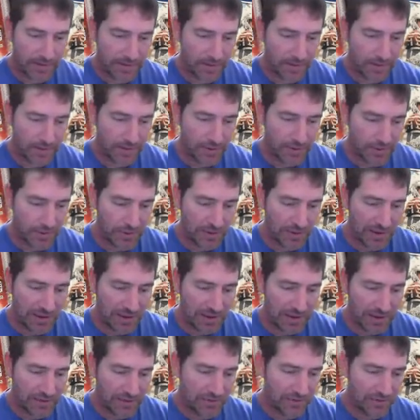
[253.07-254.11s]
We'll do the
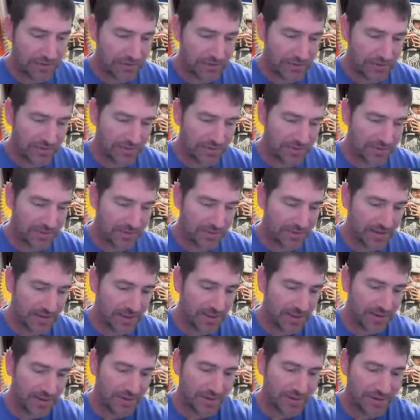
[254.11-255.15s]
Leaf.
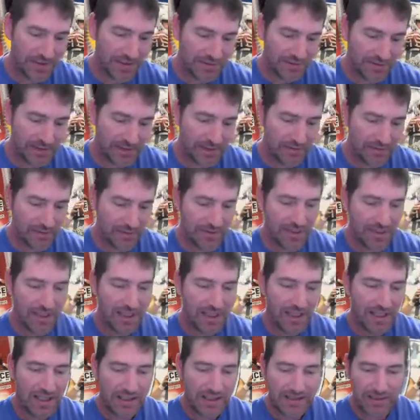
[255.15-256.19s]
I'll just say Leaf.
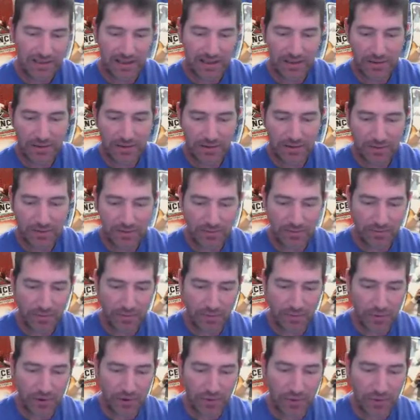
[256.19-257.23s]
See,
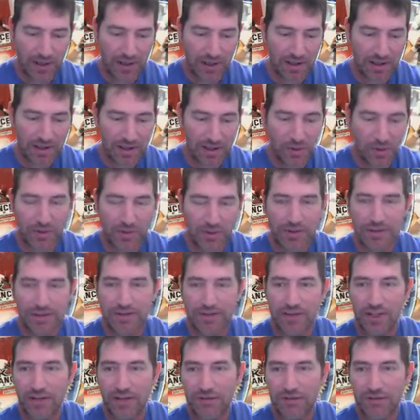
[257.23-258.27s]
when you're regularly doing this
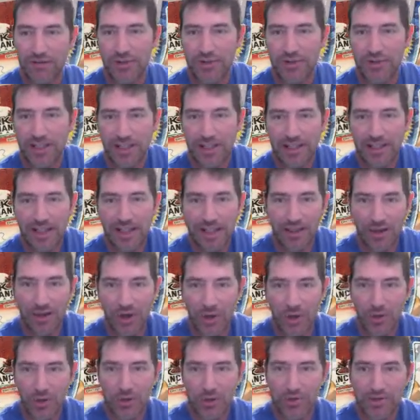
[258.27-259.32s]
stuff, you should get like
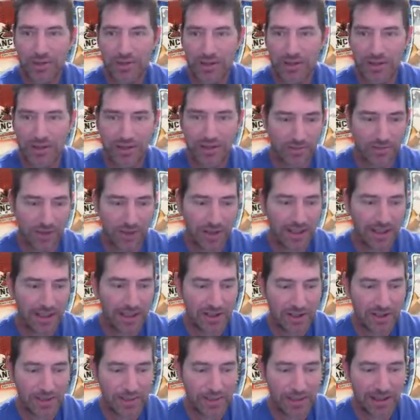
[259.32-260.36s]
autos in this, right? That
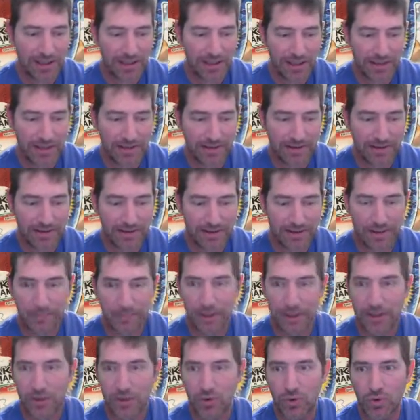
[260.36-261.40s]
should be like the
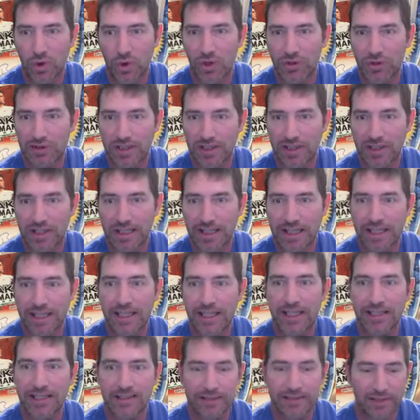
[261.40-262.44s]
big draw to like
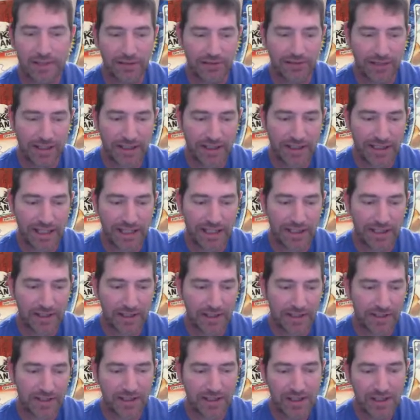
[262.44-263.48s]
hit and stuff like that,
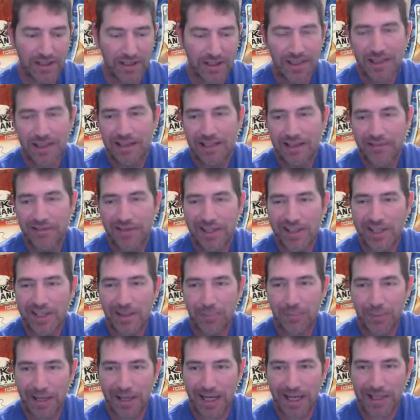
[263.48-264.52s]
because if you get a
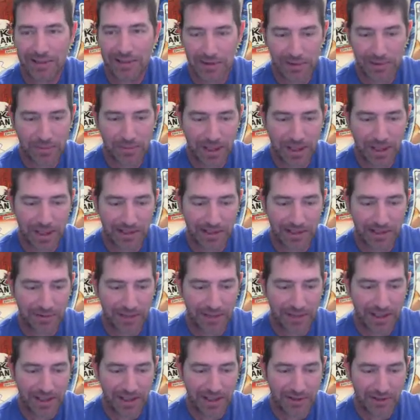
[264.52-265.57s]
blaster box of
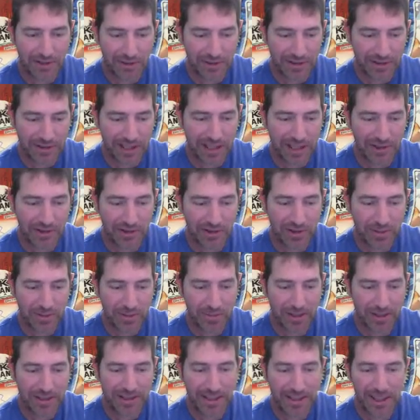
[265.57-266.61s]
hit or sage or something
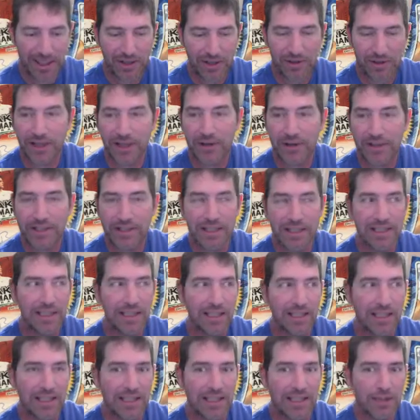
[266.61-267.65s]
like that, you're guaranteed to
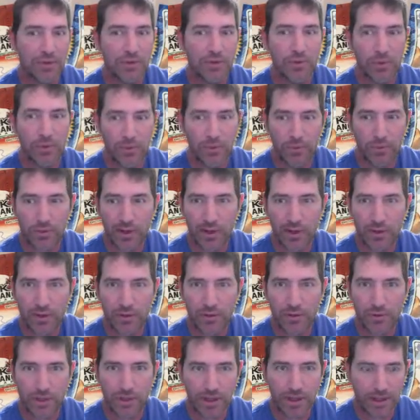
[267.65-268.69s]
get like two or three
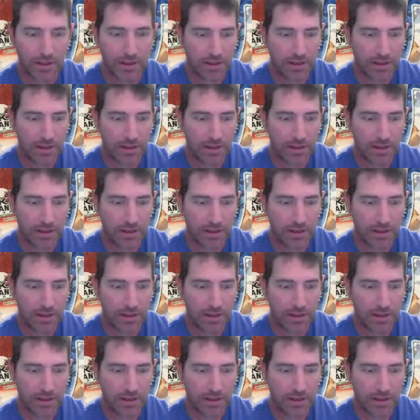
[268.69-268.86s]
autos, right?